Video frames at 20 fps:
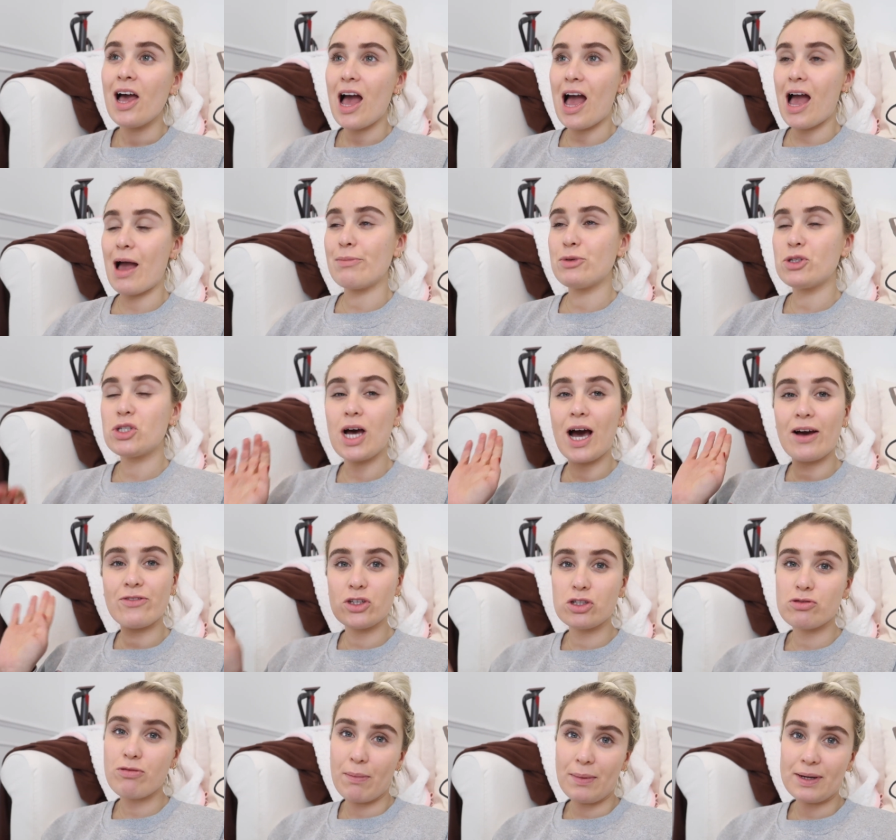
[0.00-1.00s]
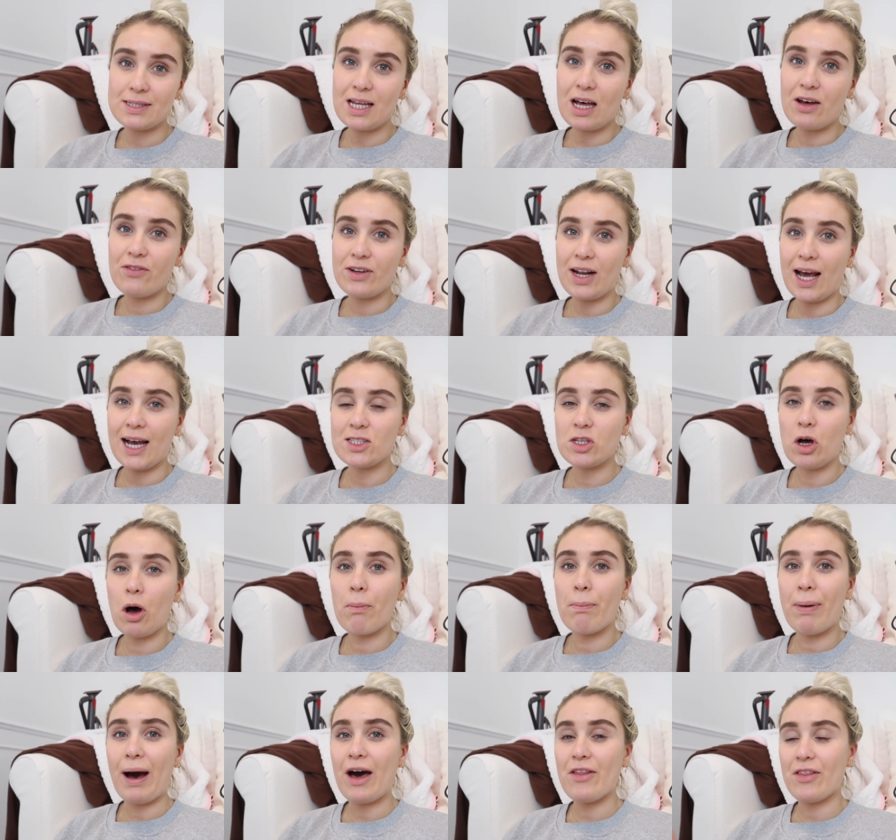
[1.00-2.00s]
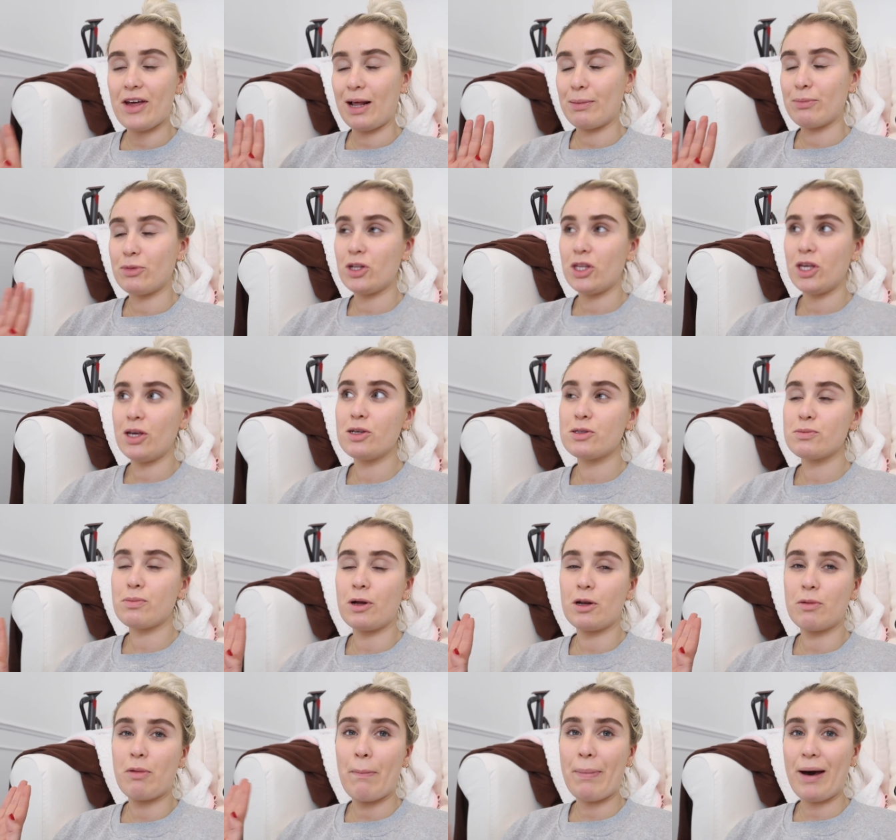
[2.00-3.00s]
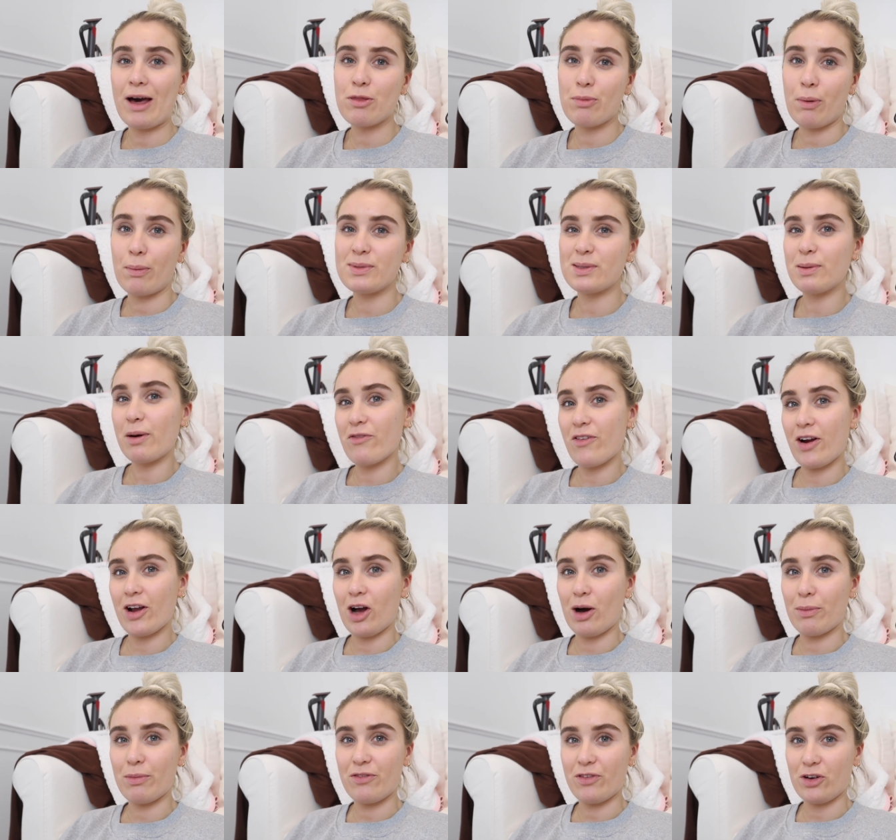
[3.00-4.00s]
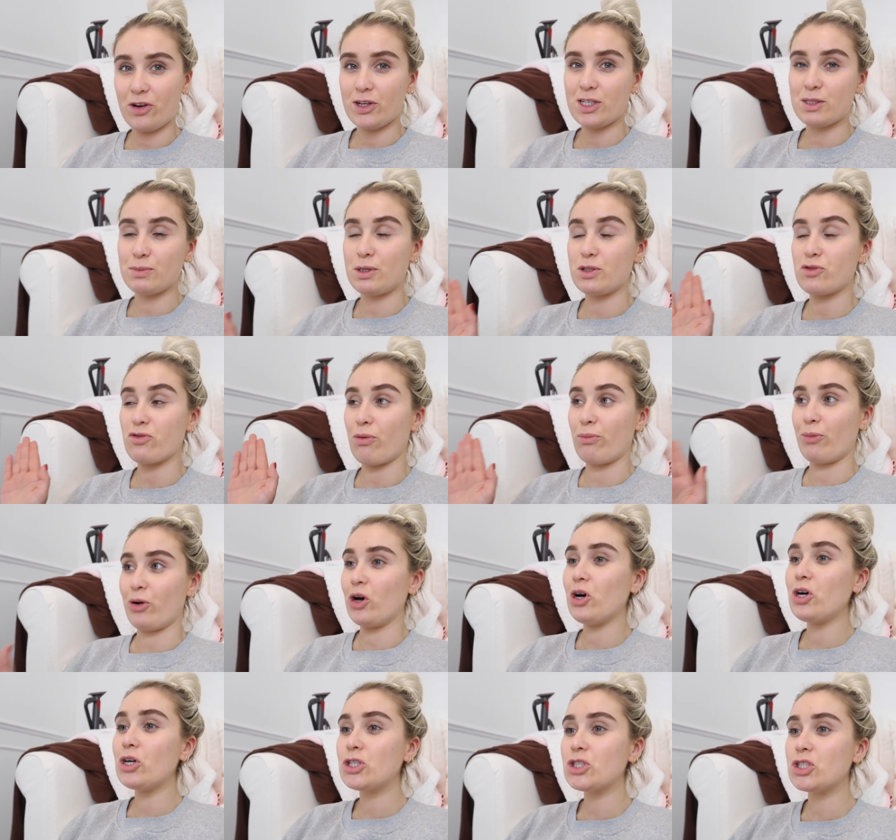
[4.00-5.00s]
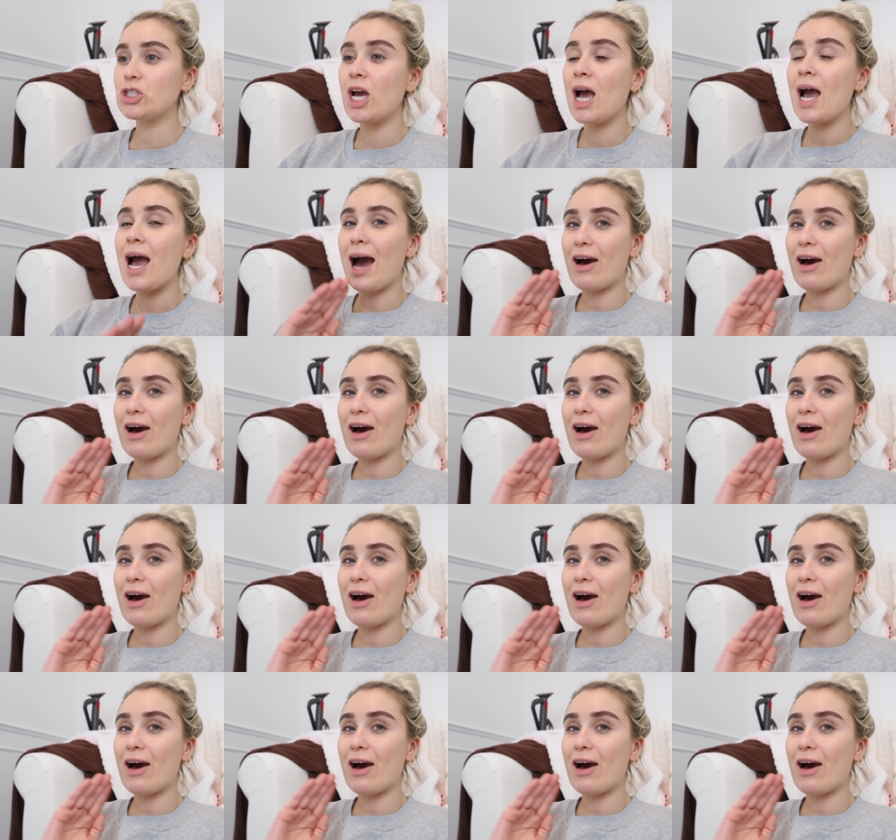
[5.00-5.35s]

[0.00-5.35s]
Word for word: Um, so I've just run myself a nice hot bath, and I'm going to use one of my bath bombs that my friend got me for Christmas from Lush.